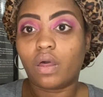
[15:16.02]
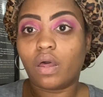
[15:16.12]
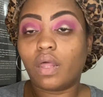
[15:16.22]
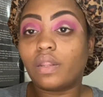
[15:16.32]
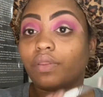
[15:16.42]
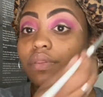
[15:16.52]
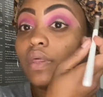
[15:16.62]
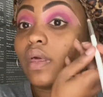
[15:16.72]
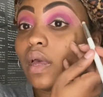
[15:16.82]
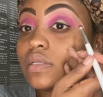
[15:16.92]
Another
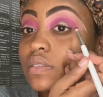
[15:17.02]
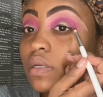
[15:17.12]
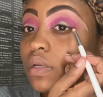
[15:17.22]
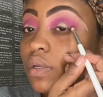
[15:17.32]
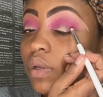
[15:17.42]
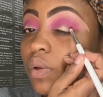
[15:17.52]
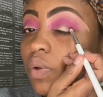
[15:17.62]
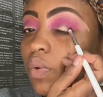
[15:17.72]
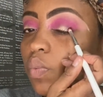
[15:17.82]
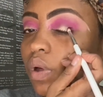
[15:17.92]
thing I did
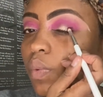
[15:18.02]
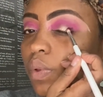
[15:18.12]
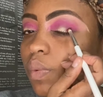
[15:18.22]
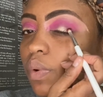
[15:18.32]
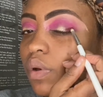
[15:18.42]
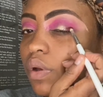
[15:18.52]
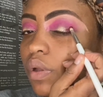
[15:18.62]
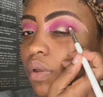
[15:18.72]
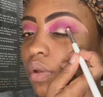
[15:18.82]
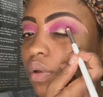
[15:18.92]
while we were,
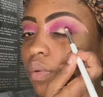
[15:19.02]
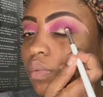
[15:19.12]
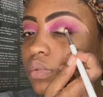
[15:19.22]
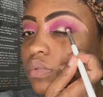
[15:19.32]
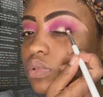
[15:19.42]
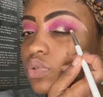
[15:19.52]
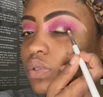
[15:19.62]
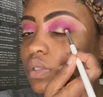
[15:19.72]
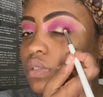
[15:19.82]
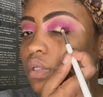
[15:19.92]
you know, during
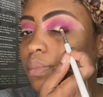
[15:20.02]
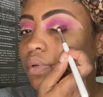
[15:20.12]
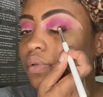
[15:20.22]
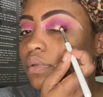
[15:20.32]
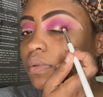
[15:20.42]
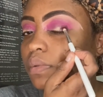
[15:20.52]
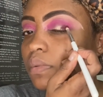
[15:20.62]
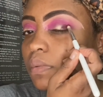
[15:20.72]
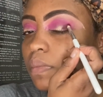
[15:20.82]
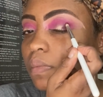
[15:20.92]
the summer
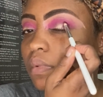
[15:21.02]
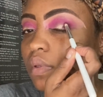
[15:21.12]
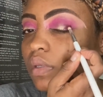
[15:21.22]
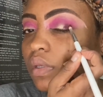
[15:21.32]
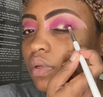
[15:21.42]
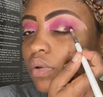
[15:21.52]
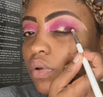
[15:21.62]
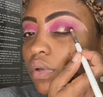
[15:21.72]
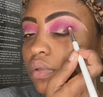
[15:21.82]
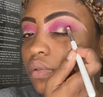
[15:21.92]
and
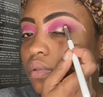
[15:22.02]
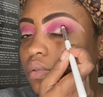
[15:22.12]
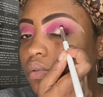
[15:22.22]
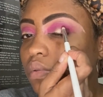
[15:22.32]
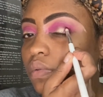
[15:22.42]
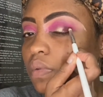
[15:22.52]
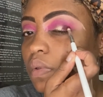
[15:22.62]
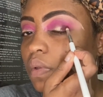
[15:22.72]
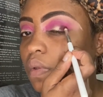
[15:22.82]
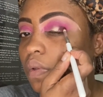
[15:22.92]
on
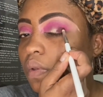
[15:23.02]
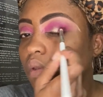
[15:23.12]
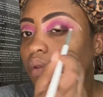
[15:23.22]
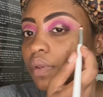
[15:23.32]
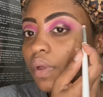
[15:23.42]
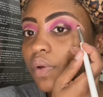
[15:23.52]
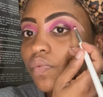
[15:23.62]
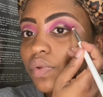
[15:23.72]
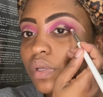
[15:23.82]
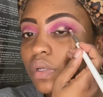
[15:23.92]

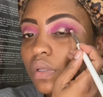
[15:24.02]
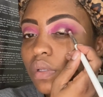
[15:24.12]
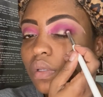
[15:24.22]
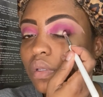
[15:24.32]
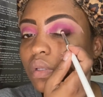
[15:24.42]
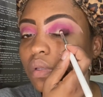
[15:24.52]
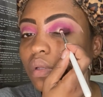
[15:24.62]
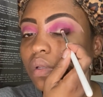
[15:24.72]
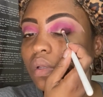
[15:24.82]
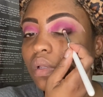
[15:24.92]
COVID
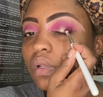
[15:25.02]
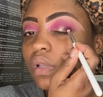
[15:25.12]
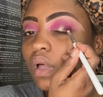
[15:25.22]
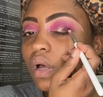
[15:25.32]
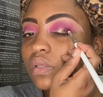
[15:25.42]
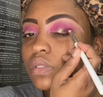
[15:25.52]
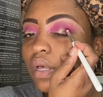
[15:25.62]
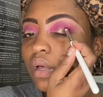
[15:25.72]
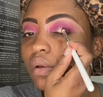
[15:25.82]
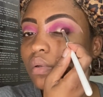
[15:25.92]

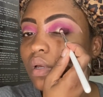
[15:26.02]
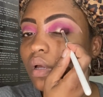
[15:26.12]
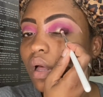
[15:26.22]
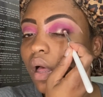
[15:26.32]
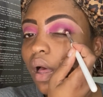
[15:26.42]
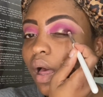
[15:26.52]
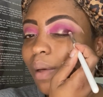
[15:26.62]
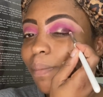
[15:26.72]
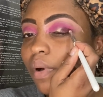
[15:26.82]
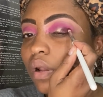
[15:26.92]
lockdown, I
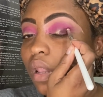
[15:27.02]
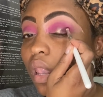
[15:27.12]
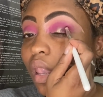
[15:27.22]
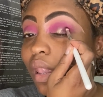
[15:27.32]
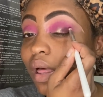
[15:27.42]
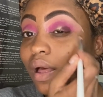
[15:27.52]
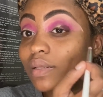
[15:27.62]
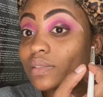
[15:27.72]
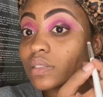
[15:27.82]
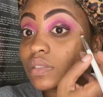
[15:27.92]
bought a
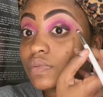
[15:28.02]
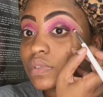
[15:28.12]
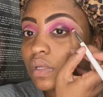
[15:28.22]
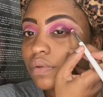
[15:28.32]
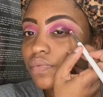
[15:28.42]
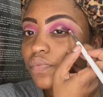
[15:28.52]
lot of stuff.